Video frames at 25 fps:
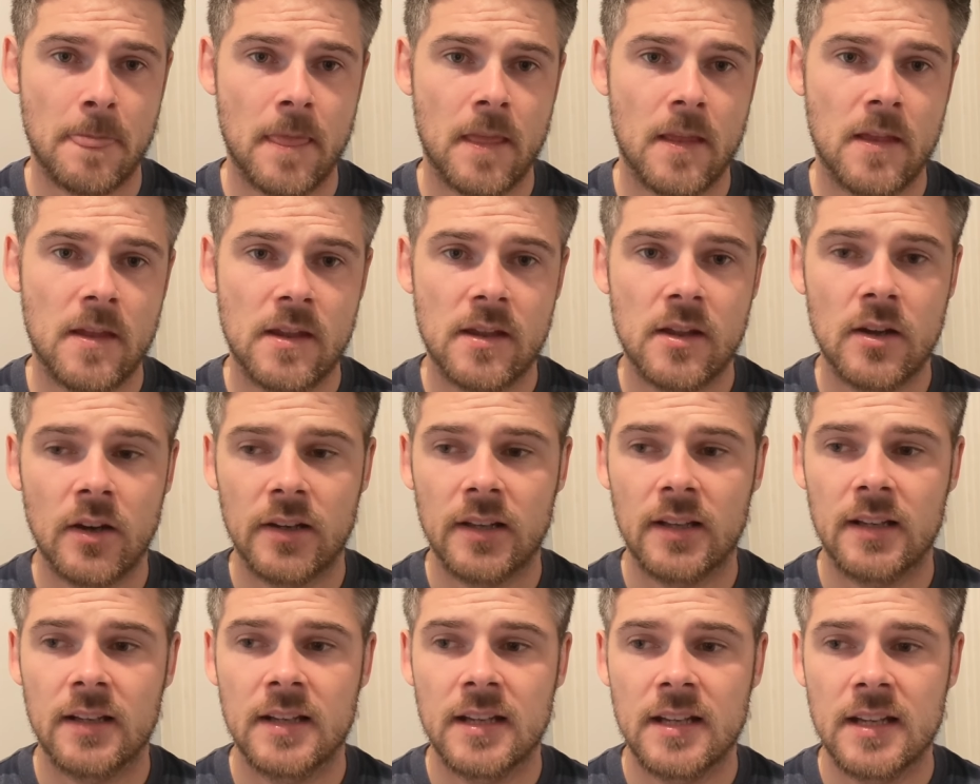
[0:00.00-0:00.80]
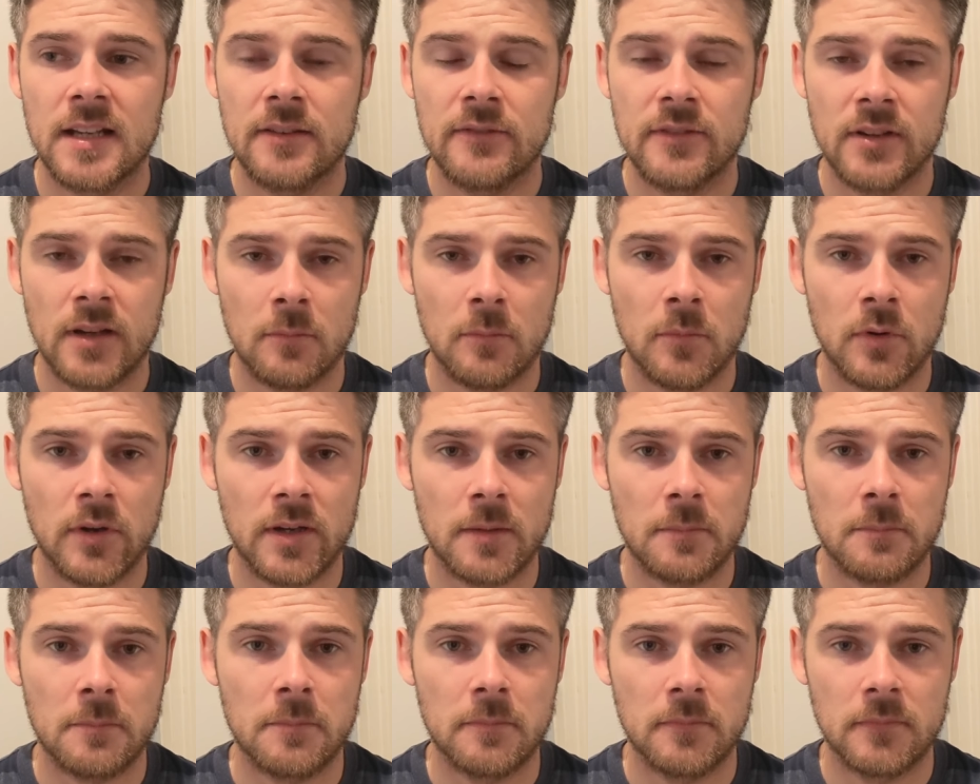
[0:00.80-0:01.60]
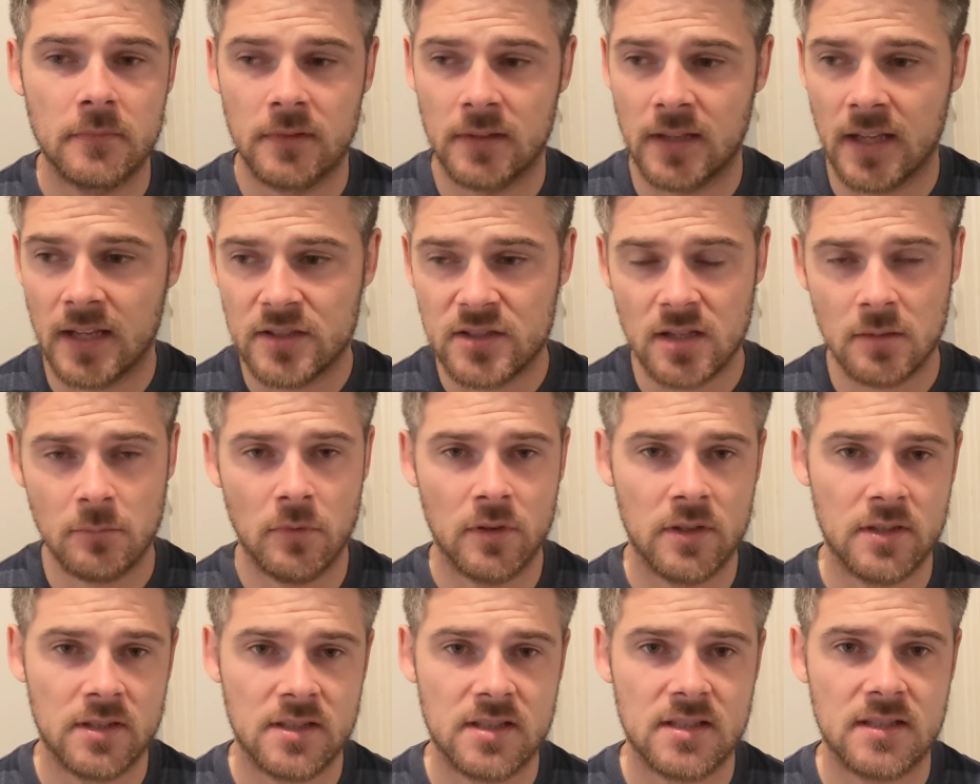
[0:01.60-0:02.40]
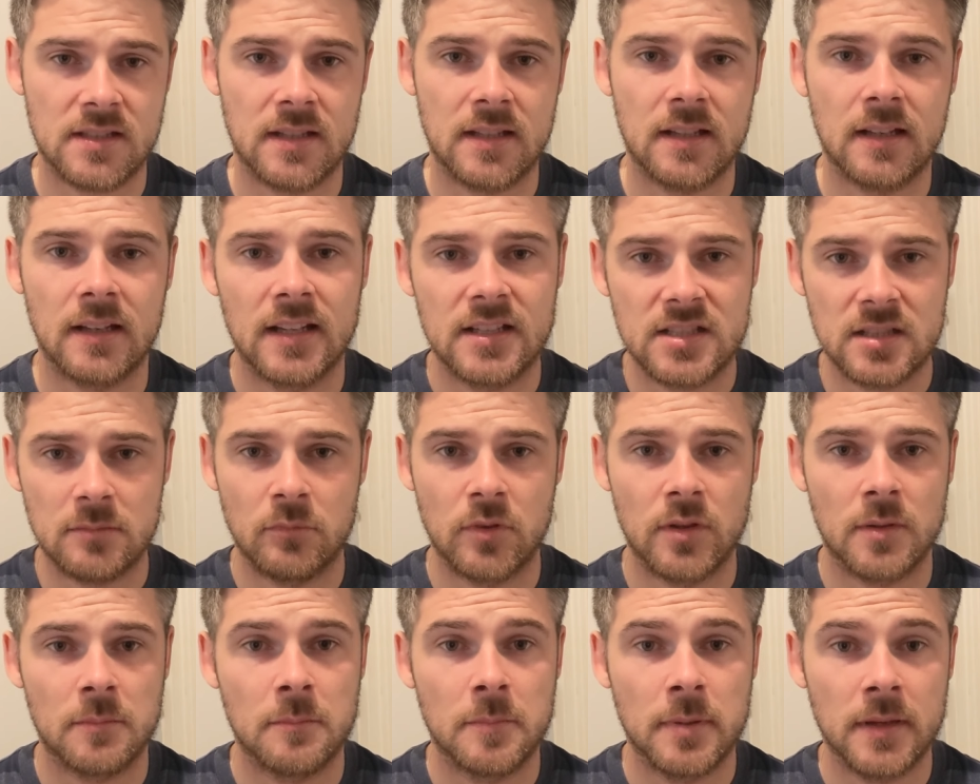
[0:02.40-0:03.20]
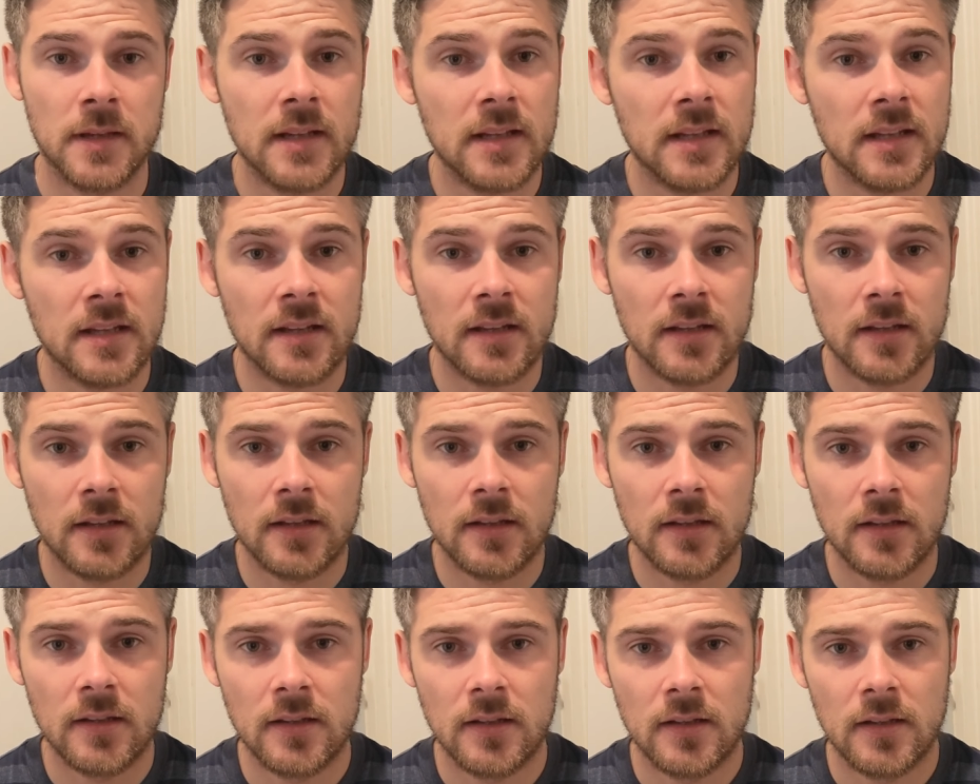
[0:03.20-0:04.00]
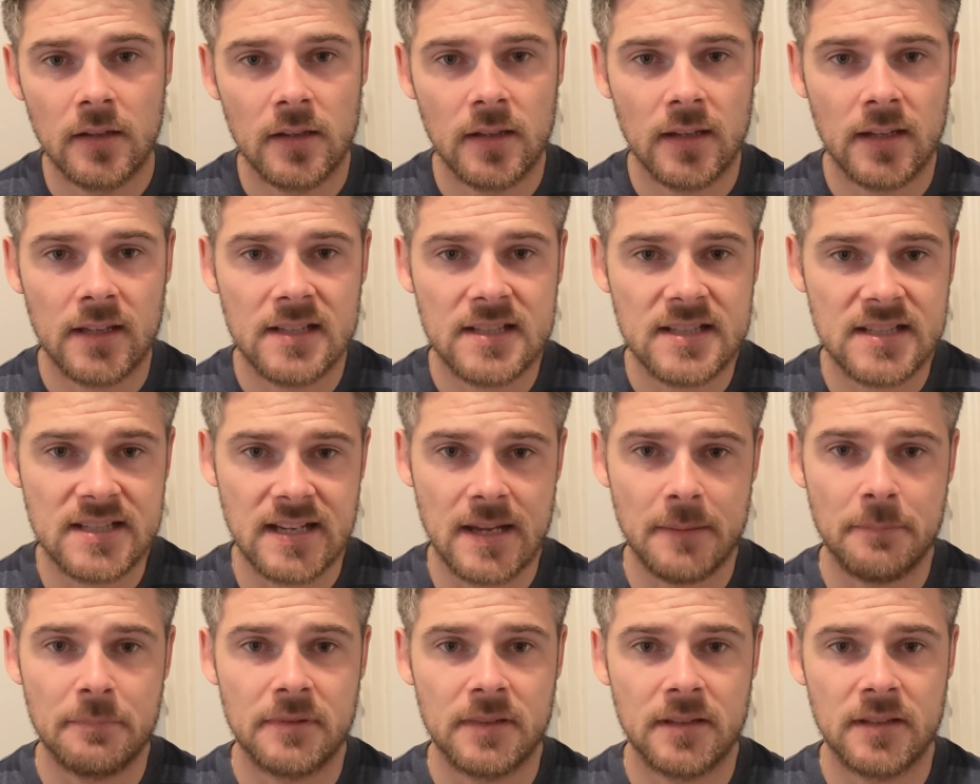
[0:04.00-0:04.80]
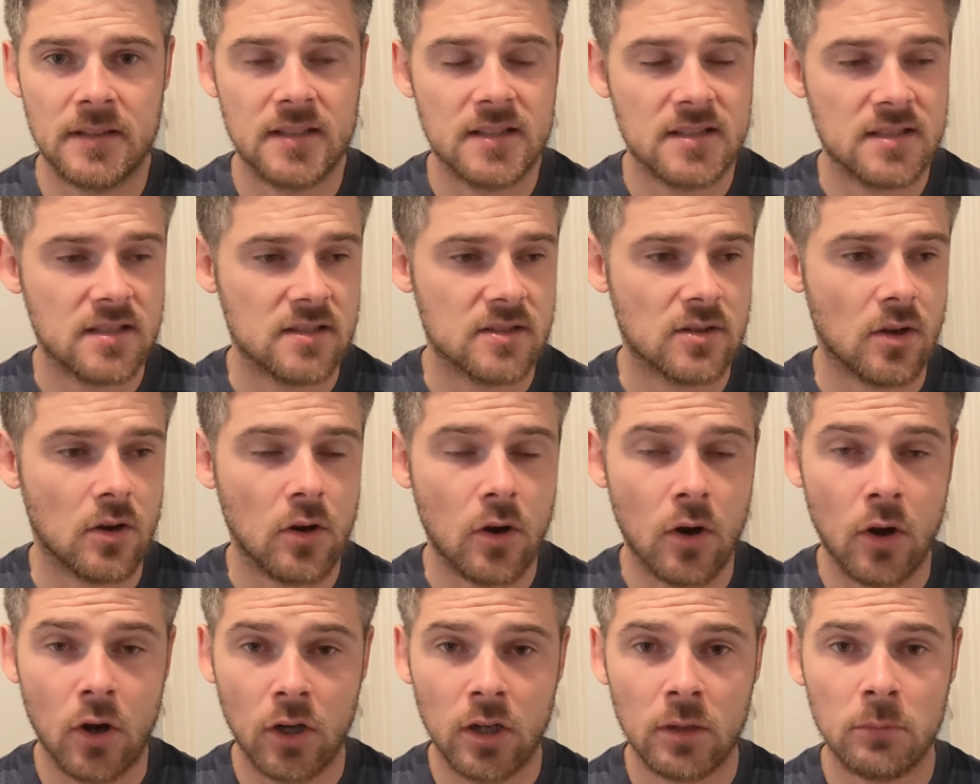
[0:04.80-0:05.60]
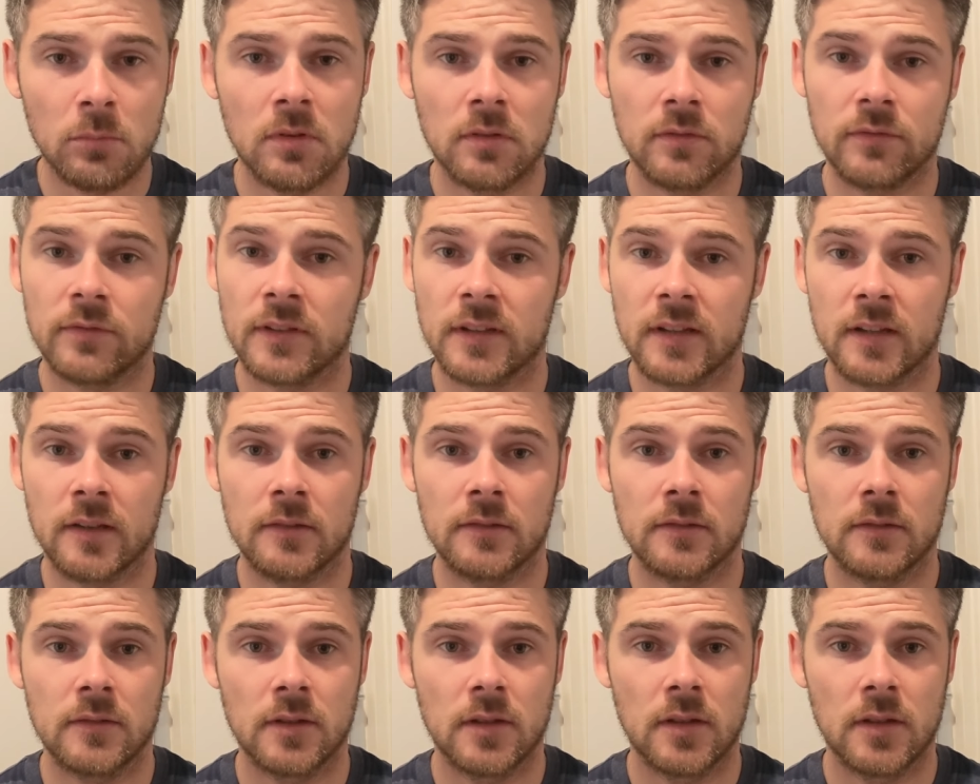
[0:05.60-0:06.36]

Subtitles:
You gotta leave your mind, let your mind still, let your mind be. Accept it. This is horrible for now,